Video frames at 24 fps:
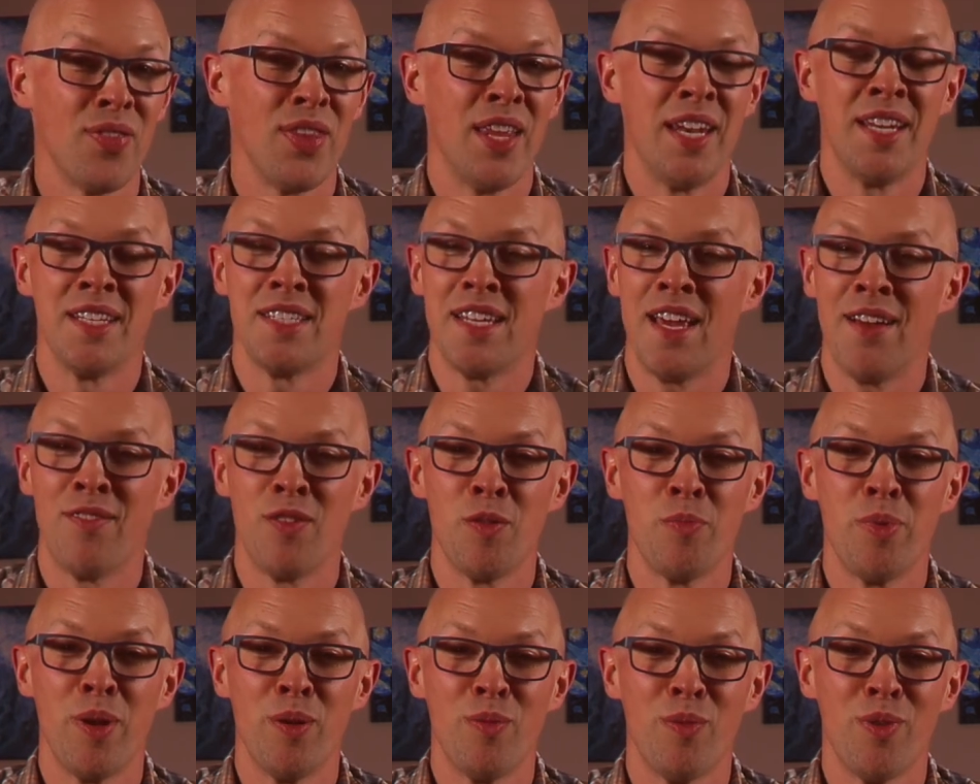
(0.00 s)
than it's
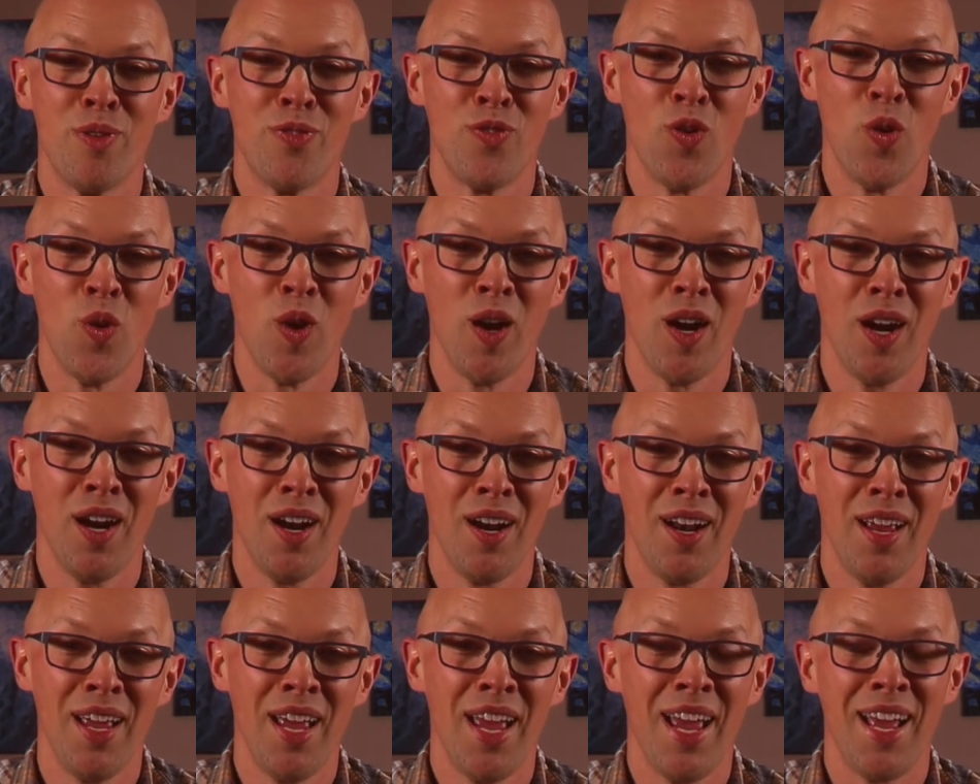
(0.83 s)
ever been
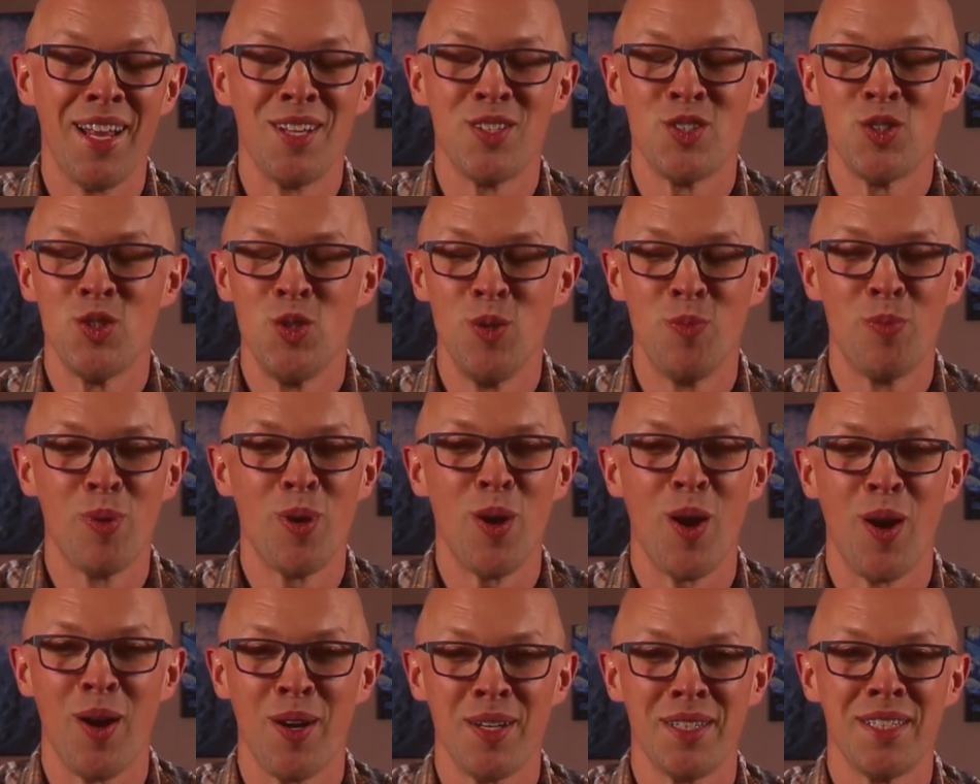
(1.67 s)
before and
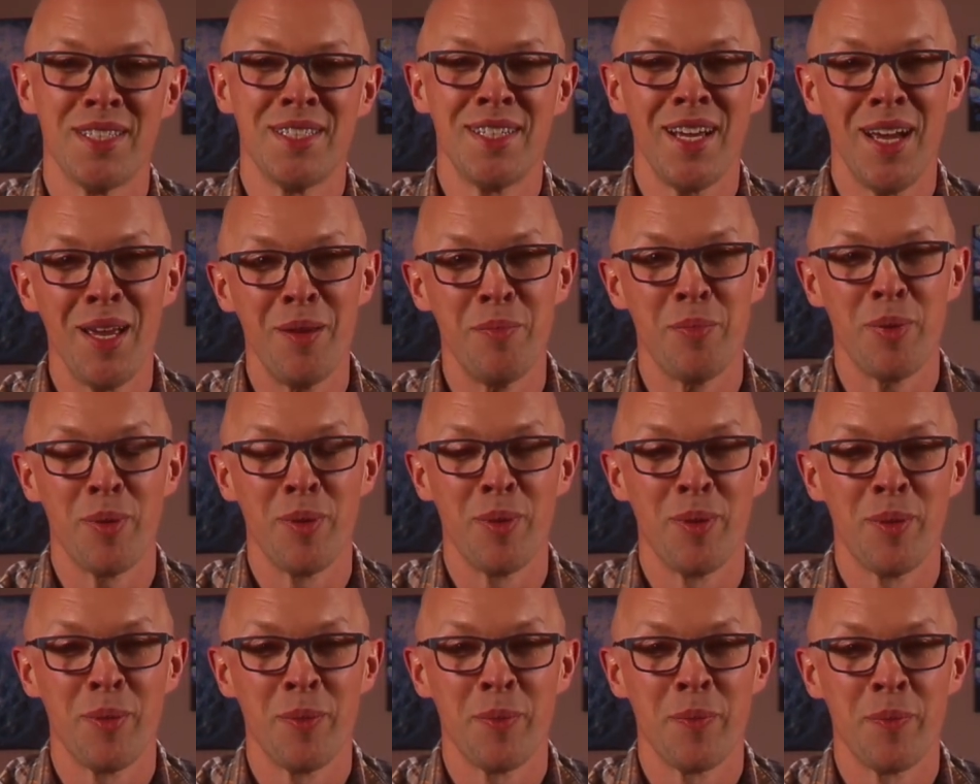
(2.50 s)
super hard to type.
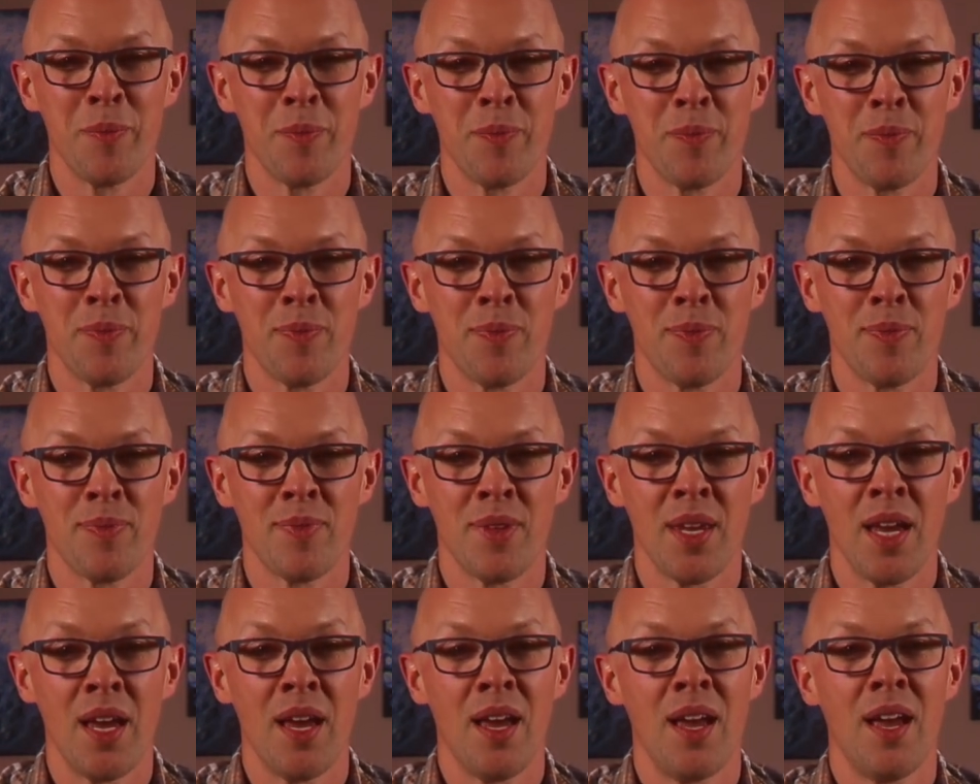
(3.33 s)

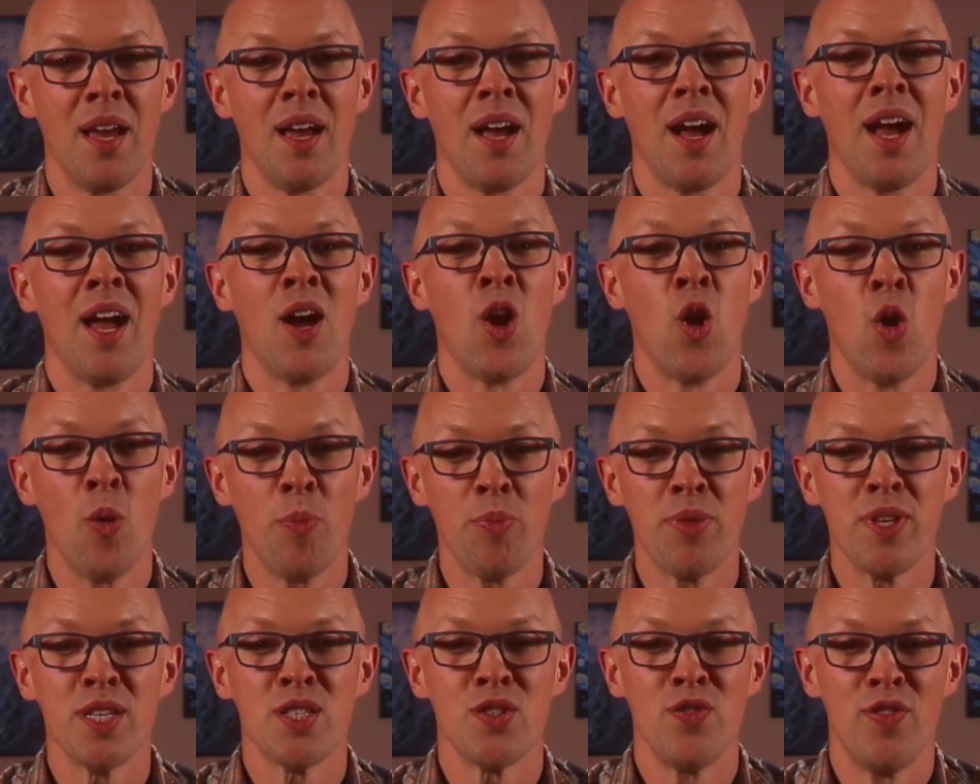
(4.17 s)
I
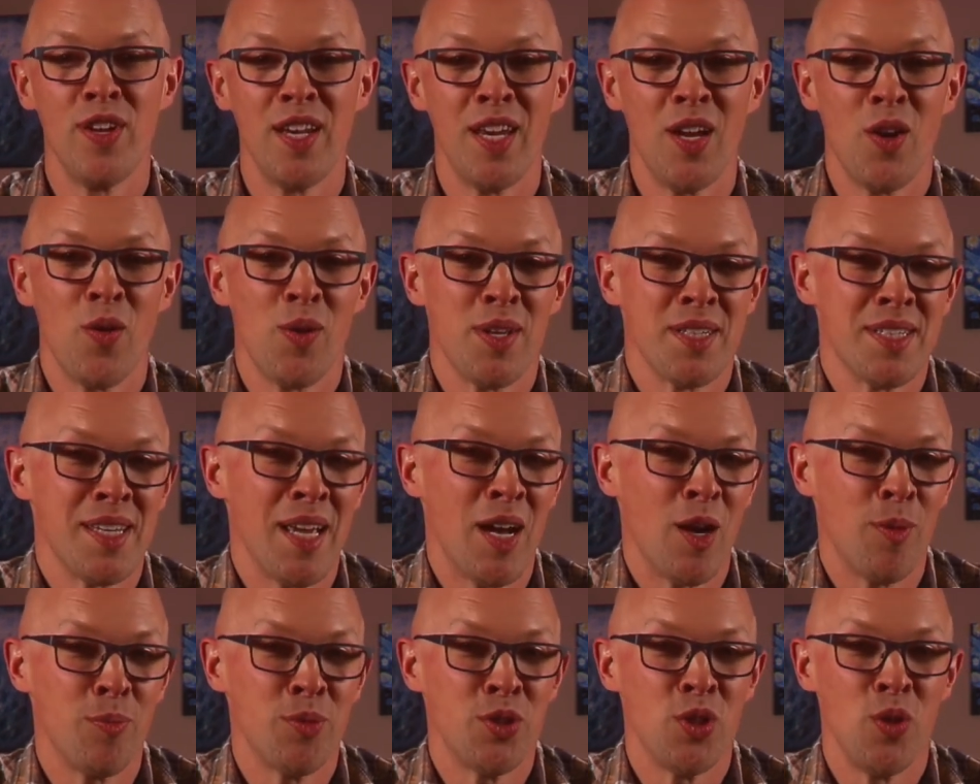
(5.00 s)
hope this video
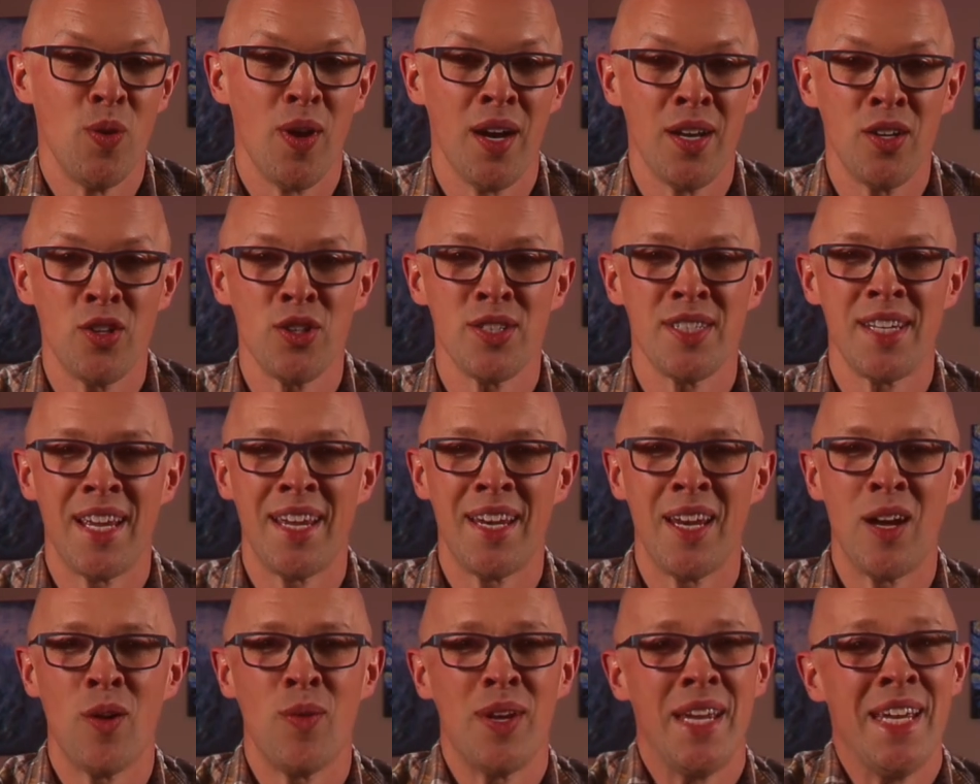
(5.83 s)
has helped you
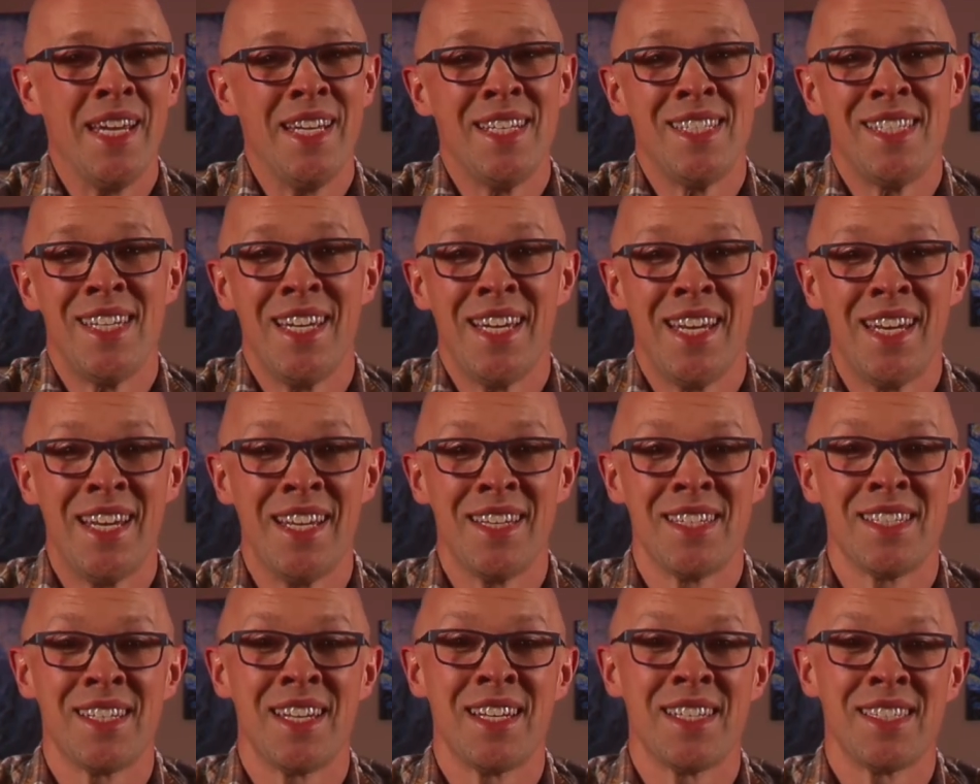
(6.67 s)
understand how easy it
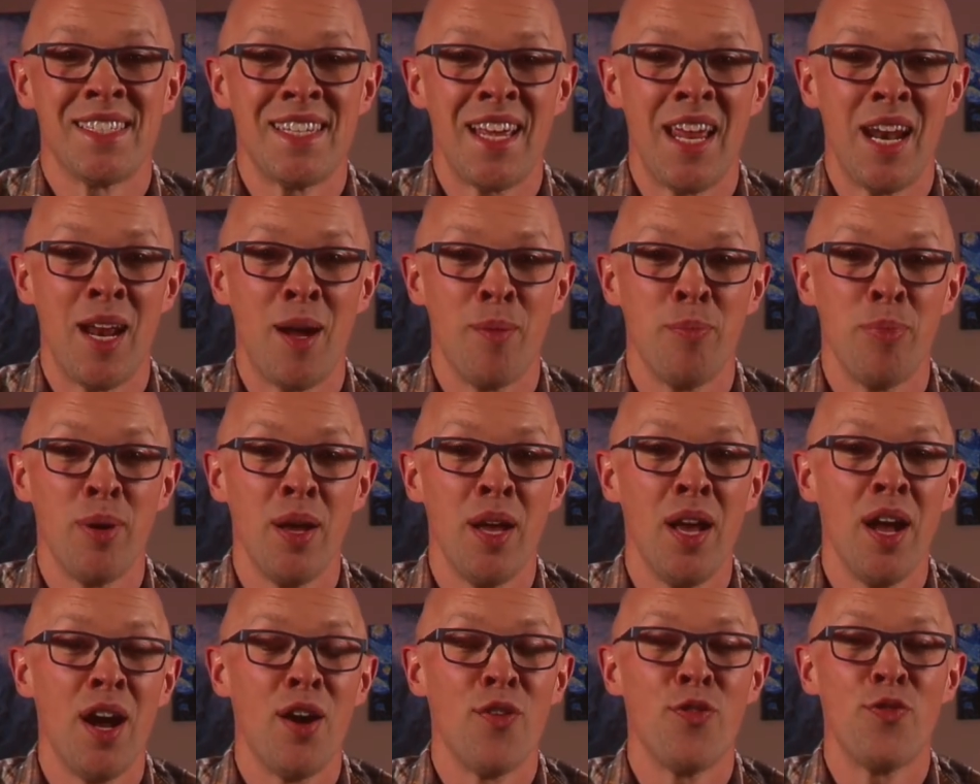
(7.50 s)
is to set
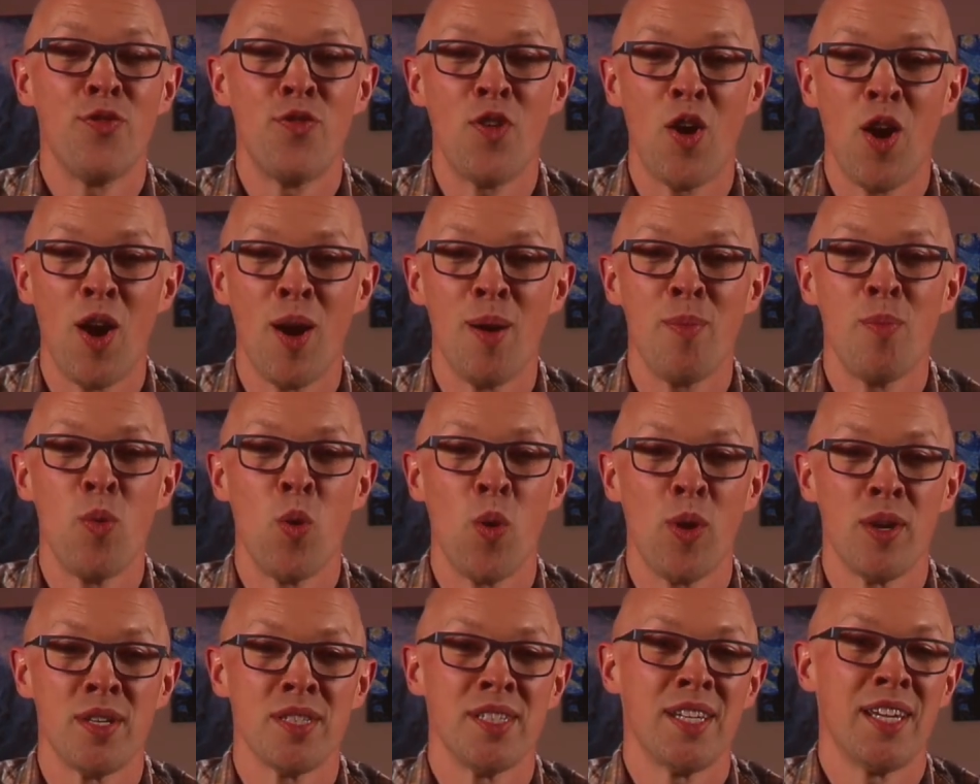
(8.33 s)
up a far
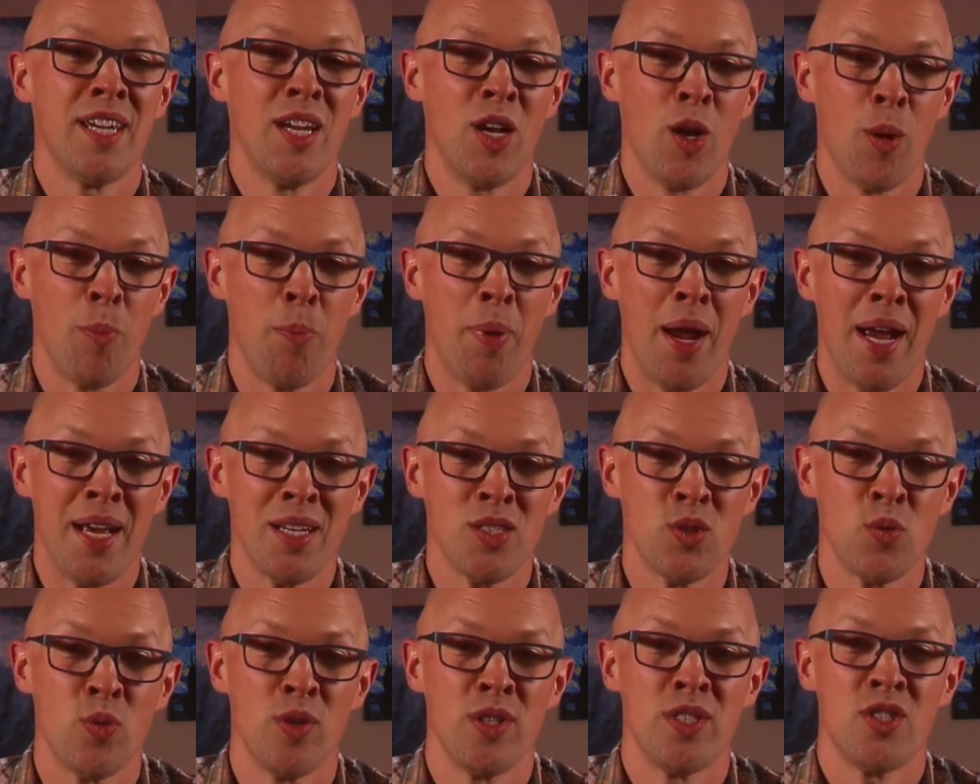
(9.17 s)
more secure
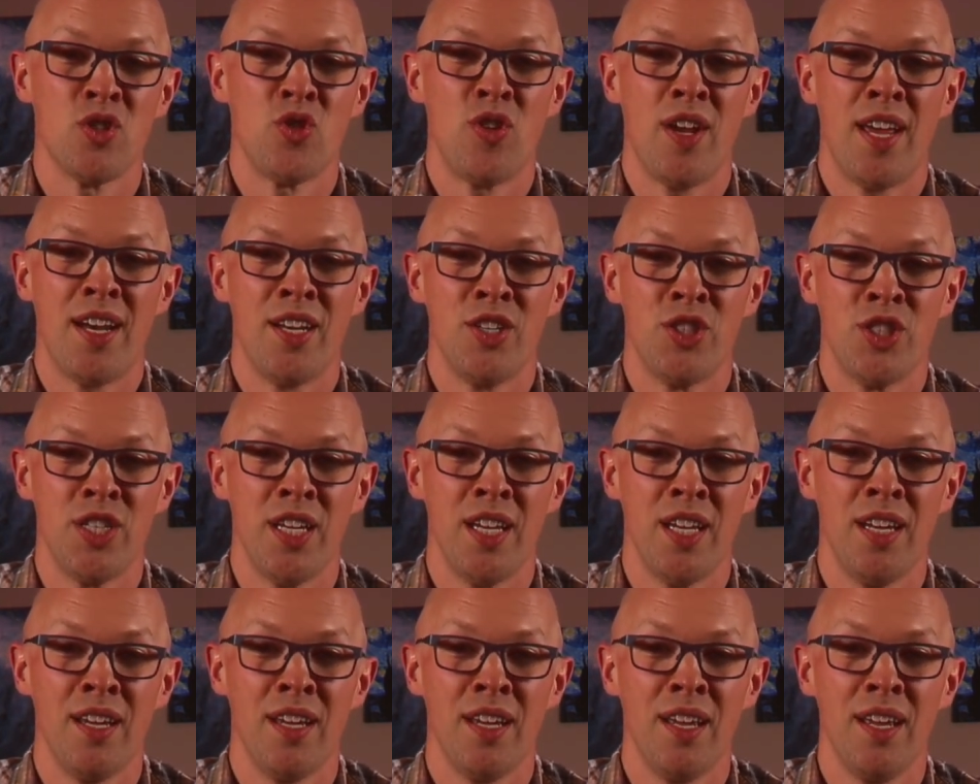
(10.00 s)
password
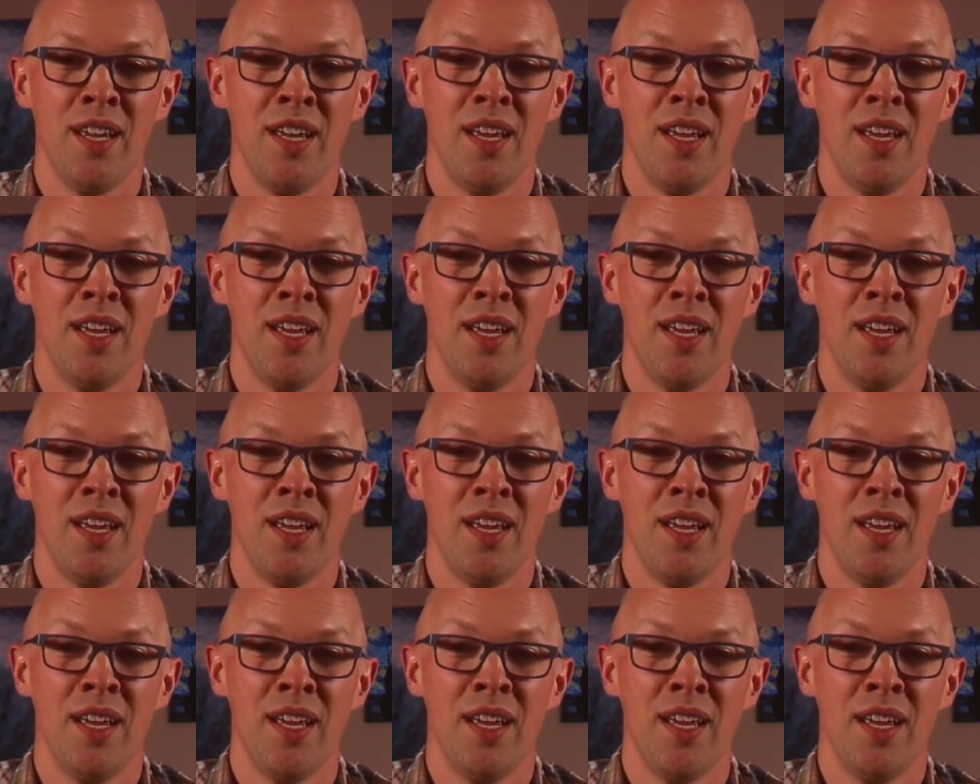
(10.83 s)
strategy